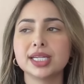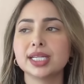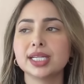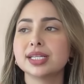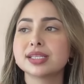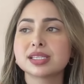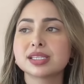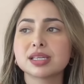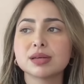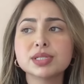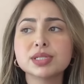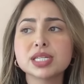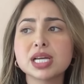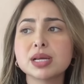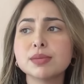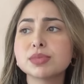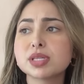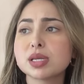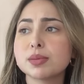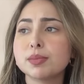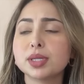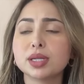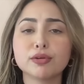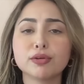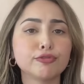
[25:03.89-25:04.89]
And sometimes
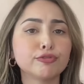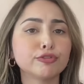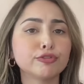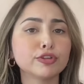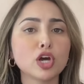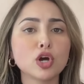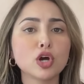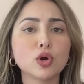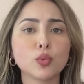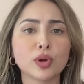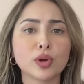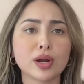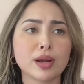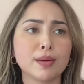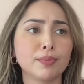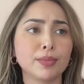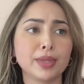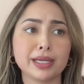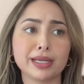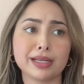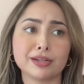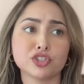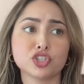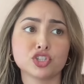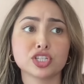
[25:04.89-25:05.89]
I'm in a flow where I'm
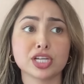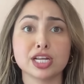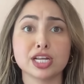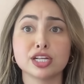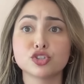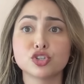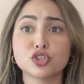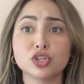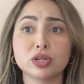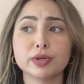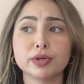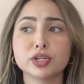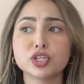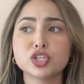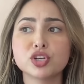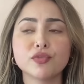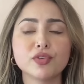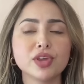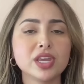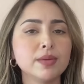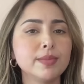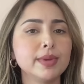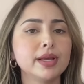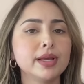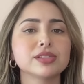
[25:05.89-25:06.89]
like just answering a bunch of
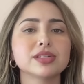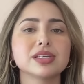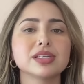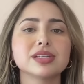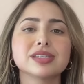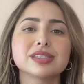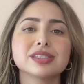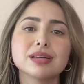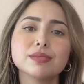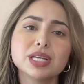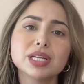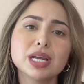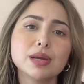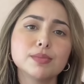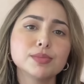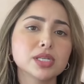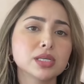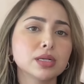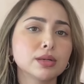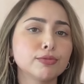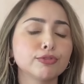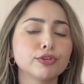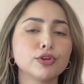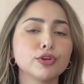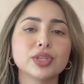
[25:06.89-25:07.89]
emails and sometimes in a
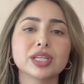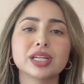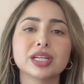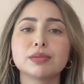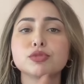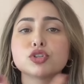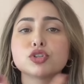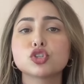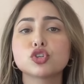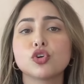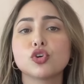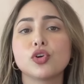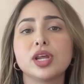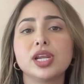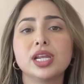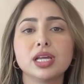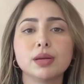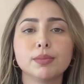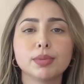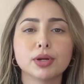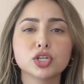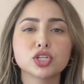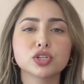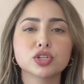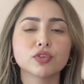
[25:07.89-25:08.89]
flow that I'm just creating a
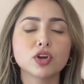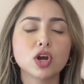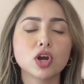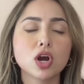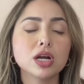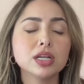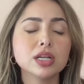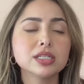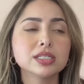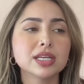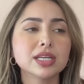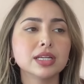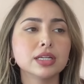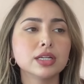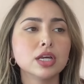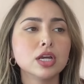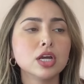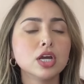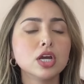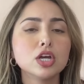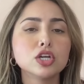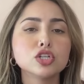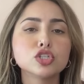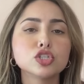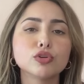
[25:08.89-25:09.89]
bunch of content.
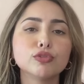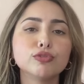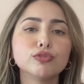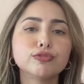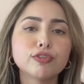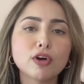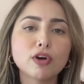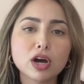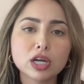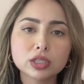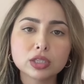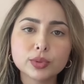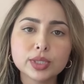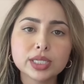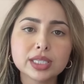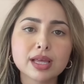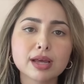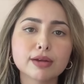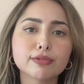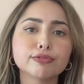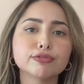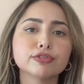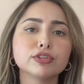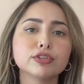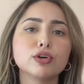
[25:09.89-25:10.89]
So following
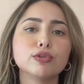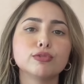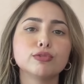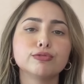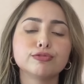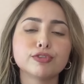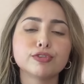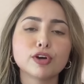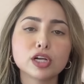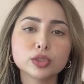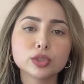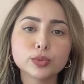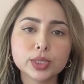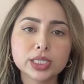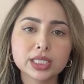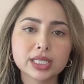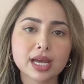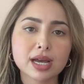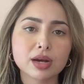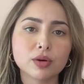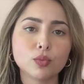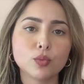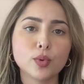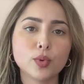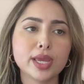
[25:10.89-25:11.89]
that flow, following that
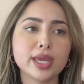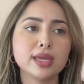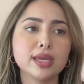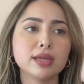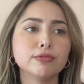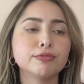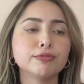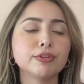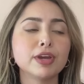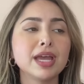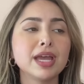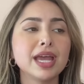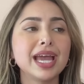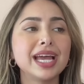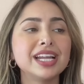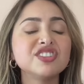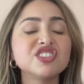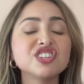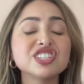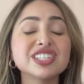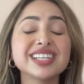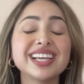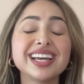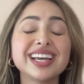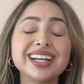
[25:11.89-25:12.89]
wave and
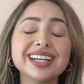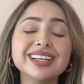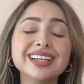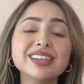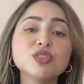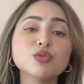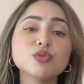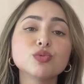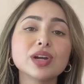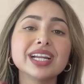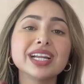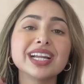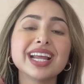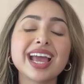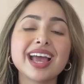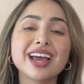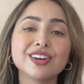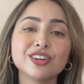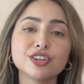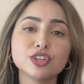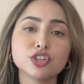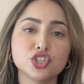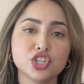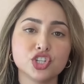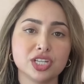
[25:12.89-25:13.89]
just getting in the right
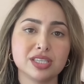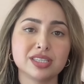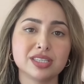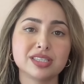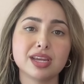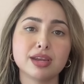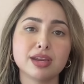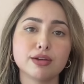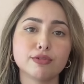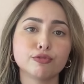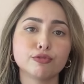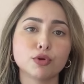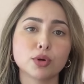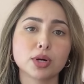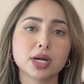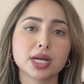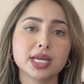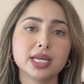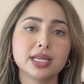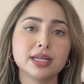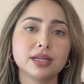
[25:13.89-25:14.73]
energy state for it.